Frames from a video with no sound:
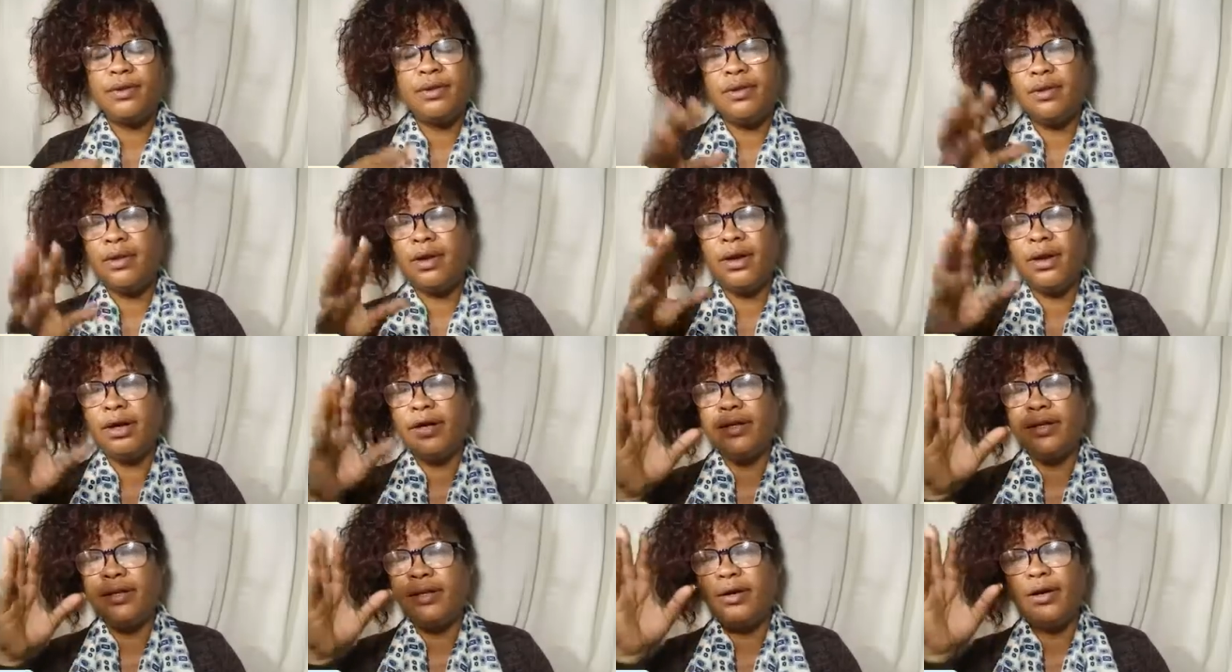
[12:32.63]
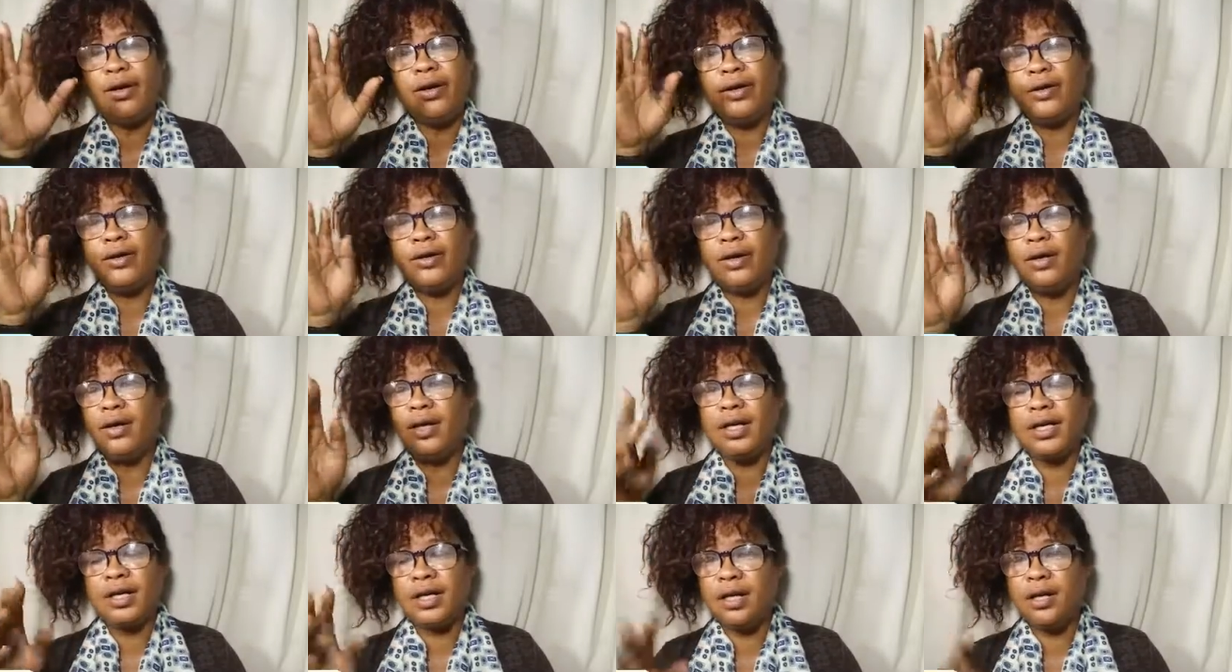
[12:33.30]
long, long,
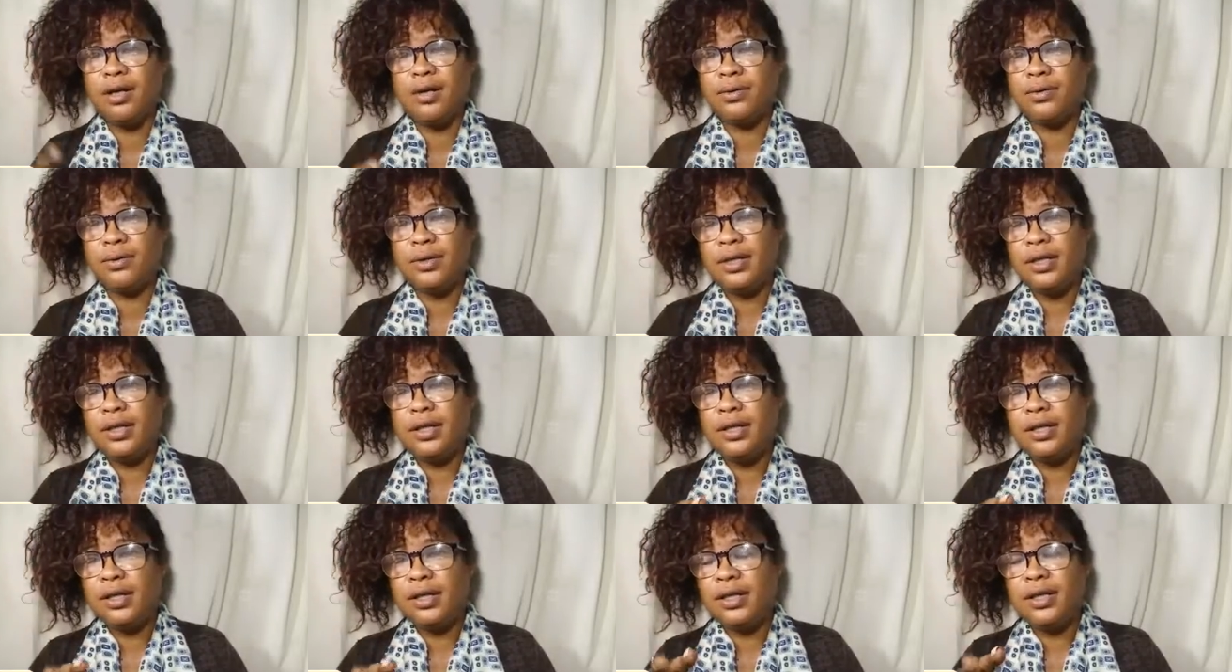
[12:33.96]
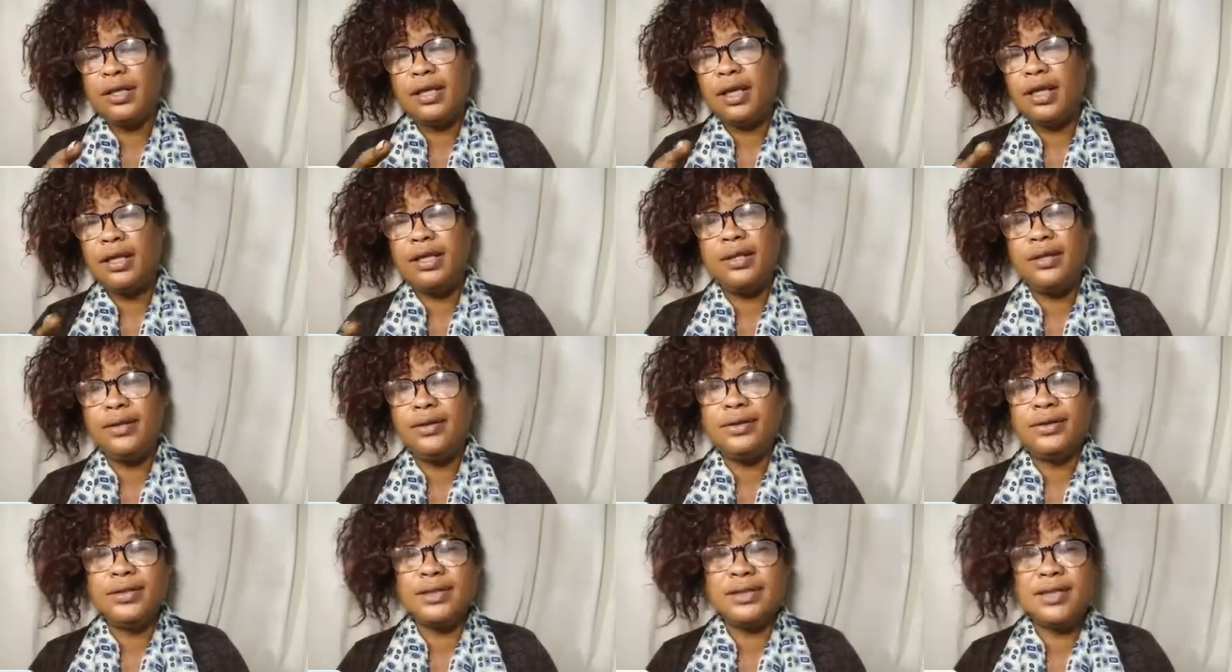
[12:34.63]
long ago, they
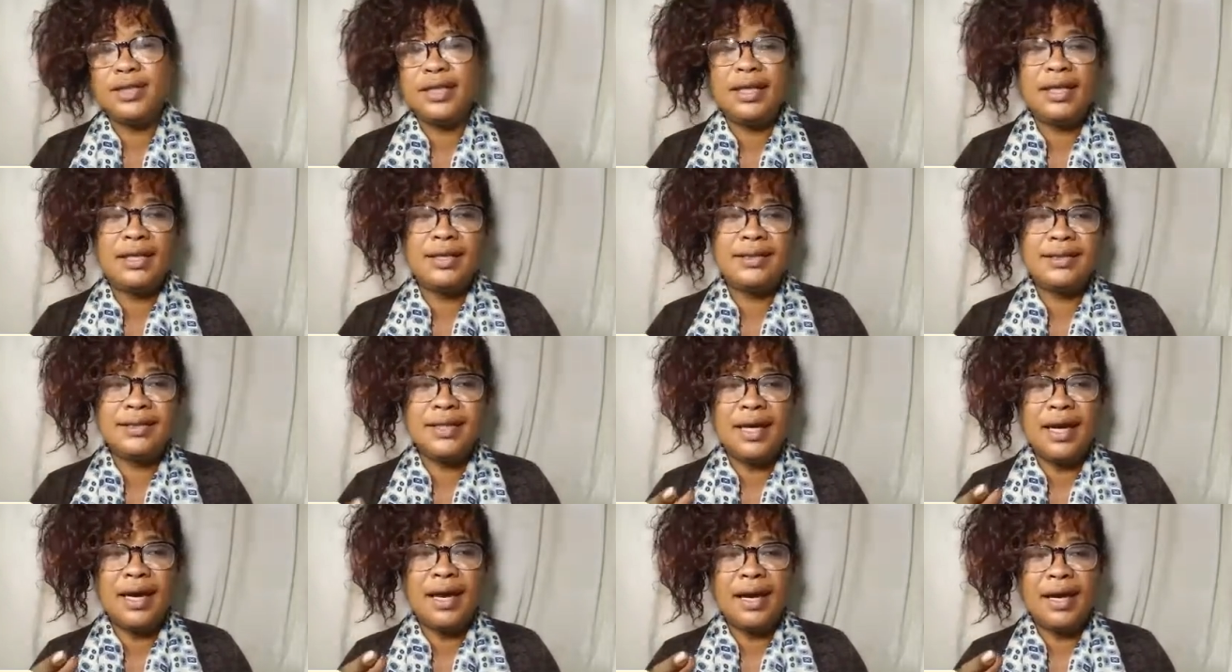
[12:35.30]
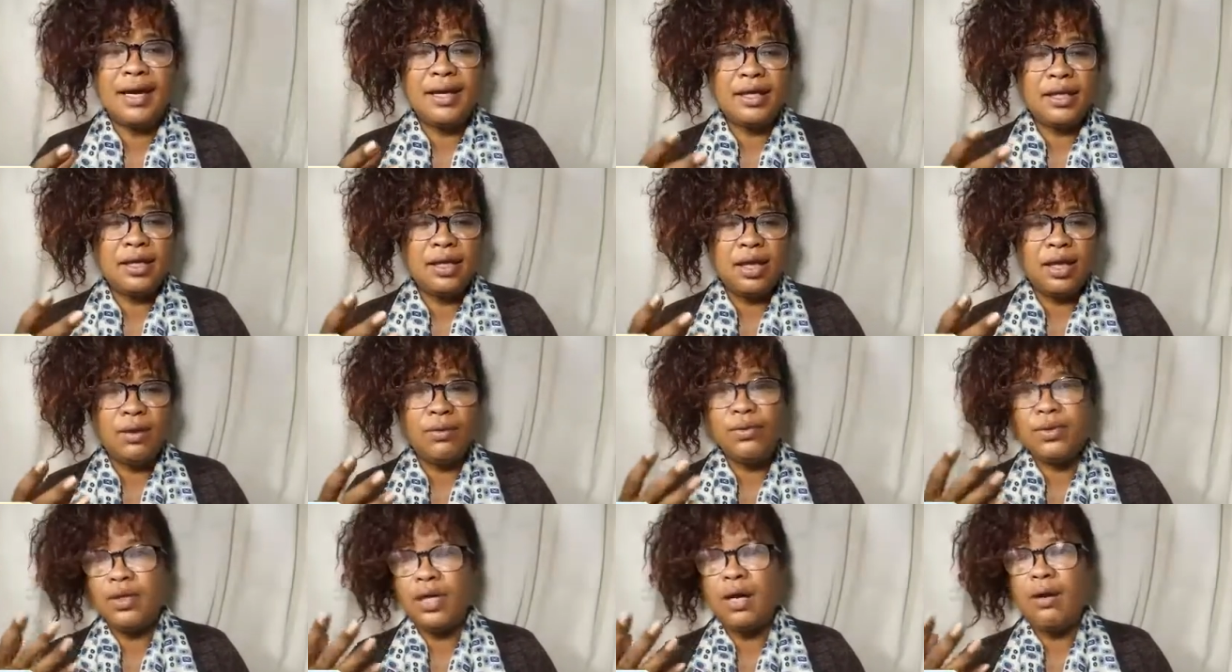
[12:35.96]
used things they had
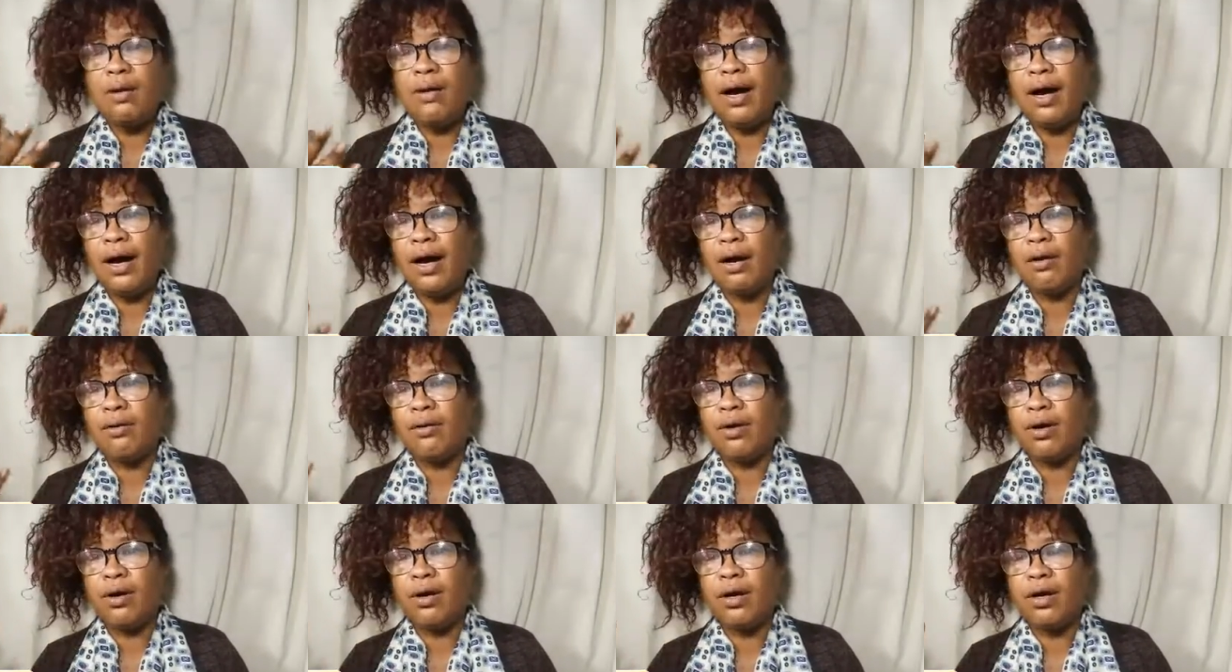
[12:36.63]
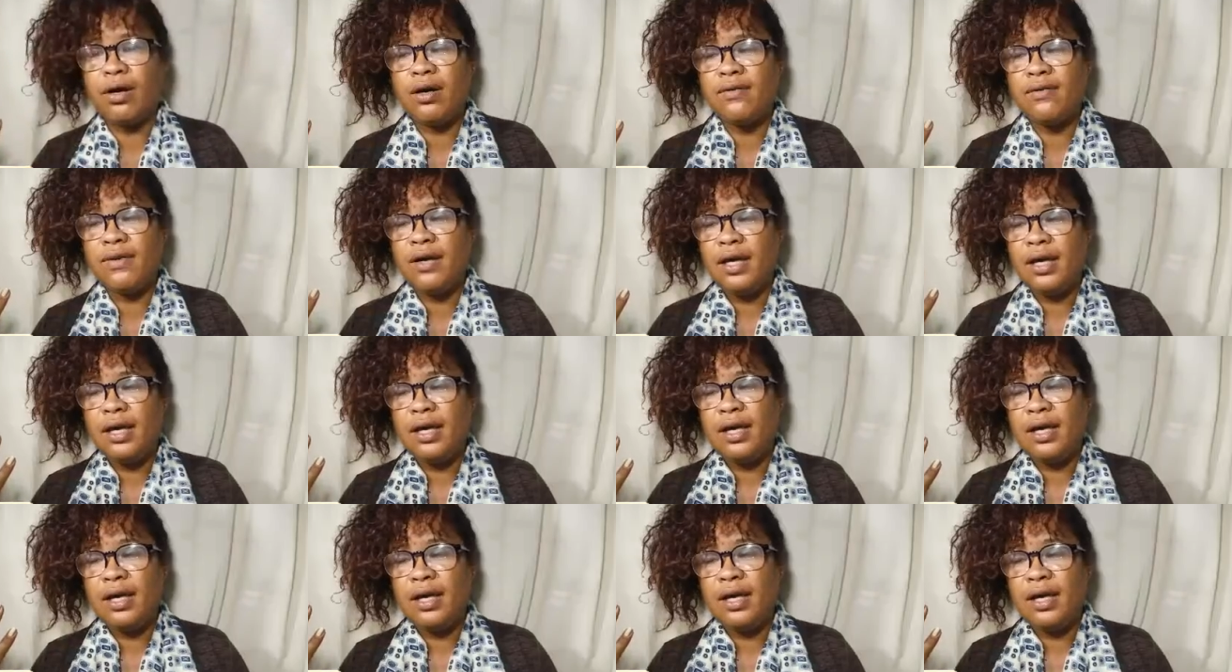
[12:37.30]
no know-how of,